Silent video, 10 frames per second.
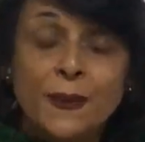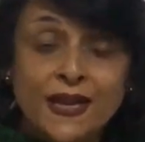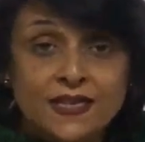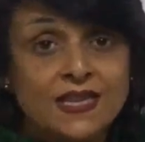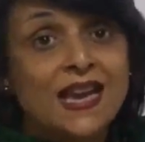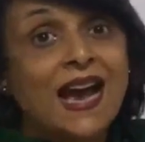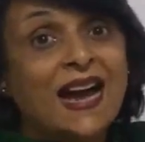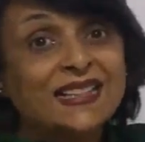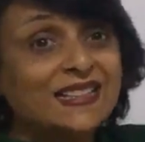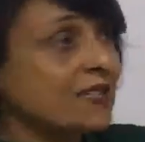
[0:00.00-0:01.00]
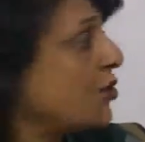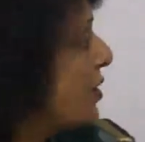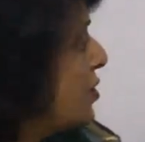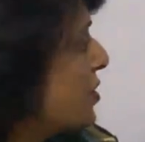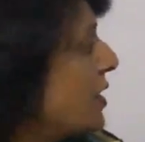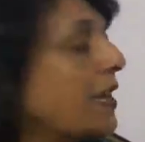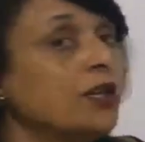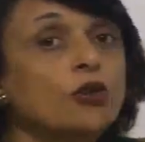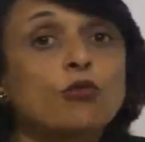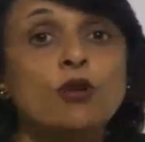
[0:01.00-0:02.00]
Plus other structures like
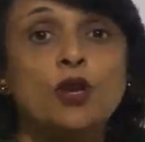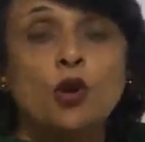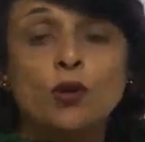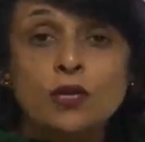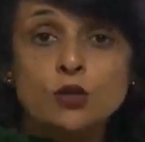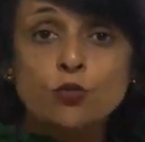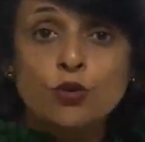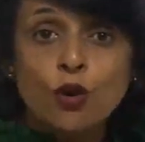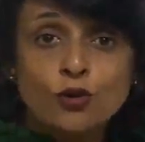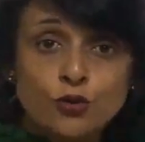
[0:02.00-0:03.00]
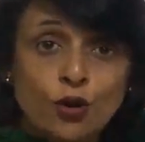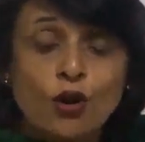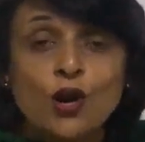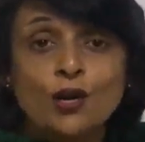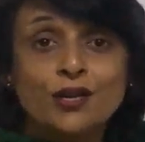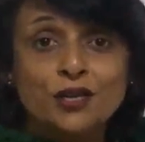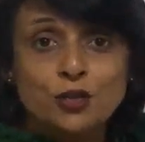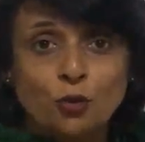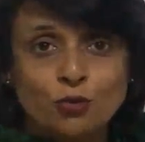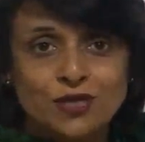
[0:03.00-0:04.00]
nucleolus would also
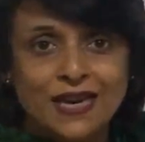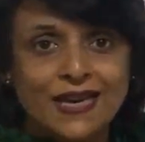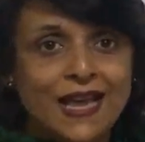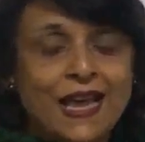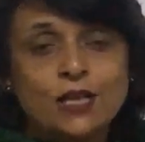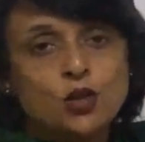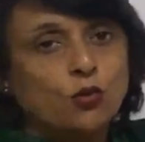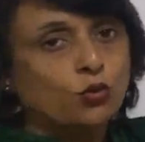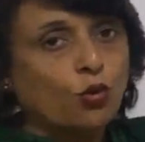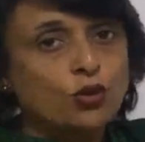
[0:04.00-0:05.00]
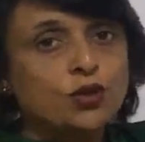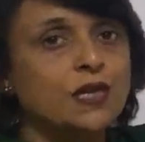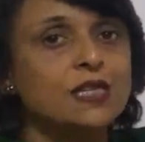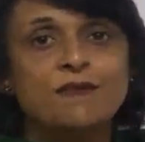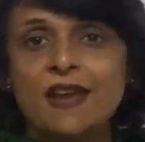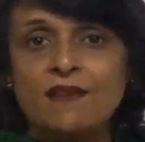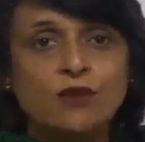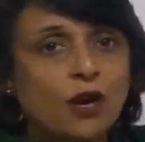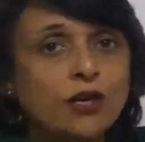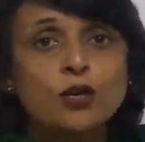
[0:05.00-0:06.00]
dissociate. So those things we have
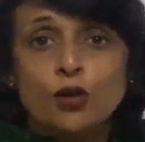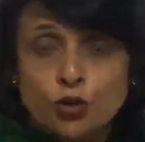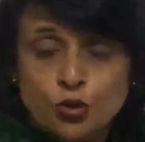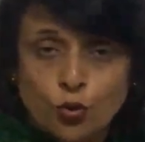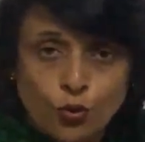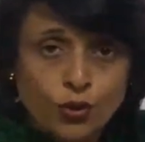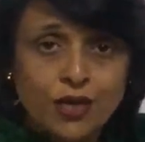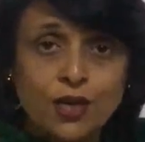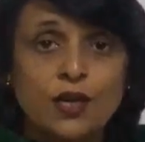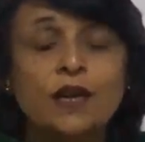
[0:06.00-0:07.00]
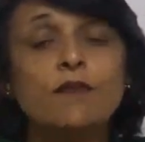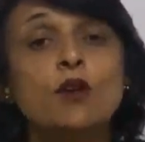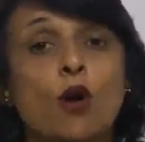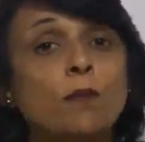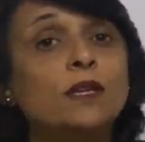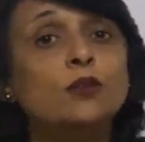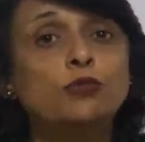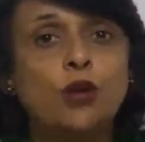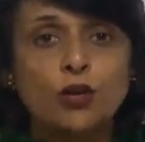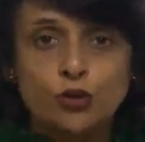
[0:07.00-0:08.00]
not shown here, we normally
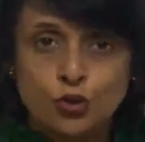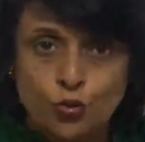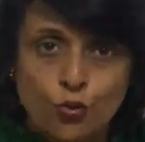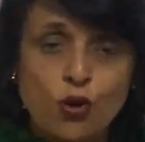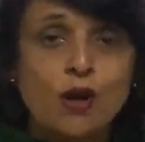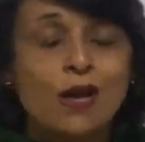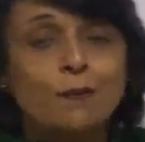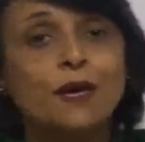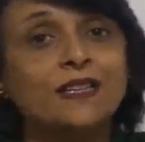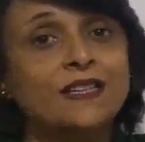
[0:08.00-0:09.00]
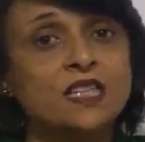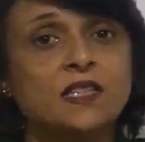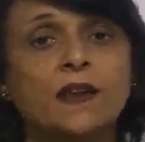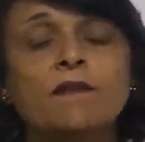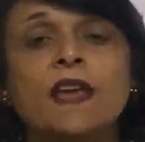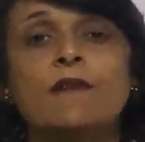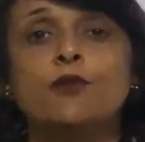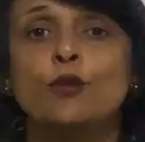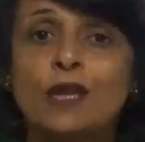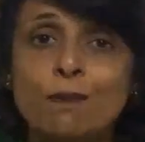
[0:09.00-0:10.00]
do not show, but this thing we have
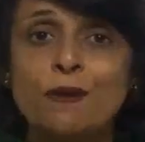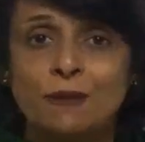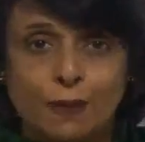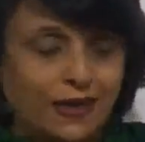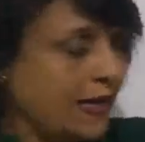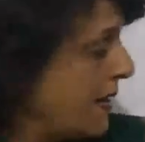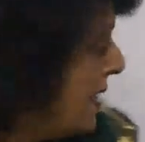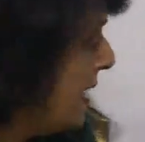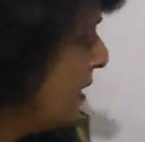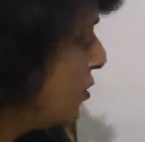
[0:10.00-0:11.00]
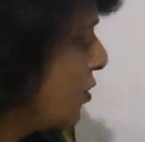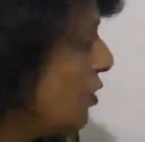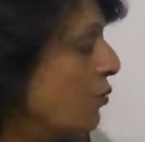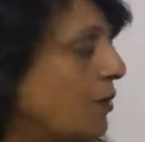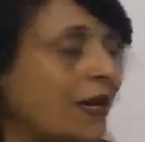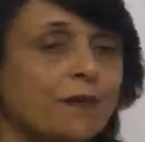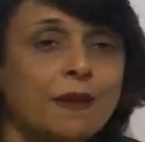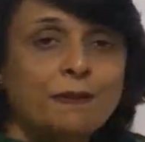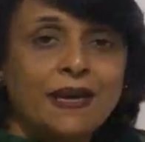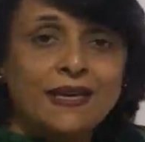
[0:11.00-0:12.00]
to keep in mind. So nuclear
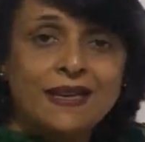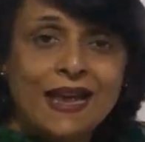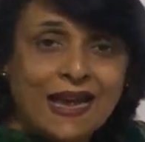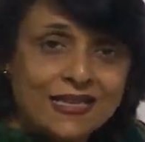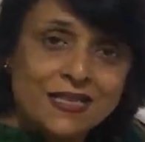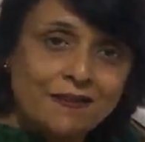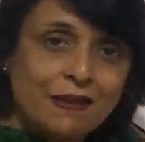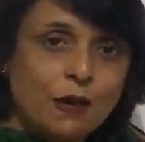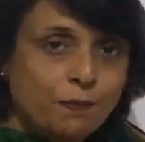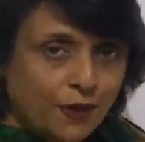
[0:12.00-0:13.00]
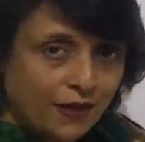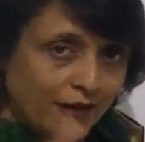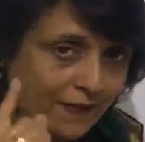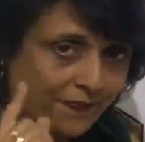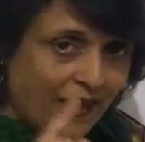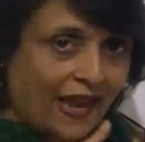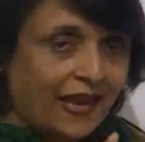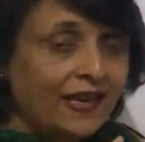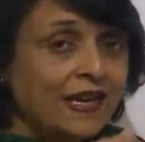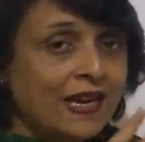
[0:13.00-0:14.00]
membrane has reappeared,
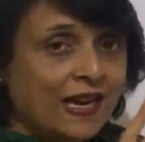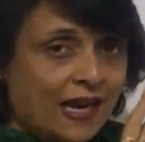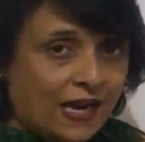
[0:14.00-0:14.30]
and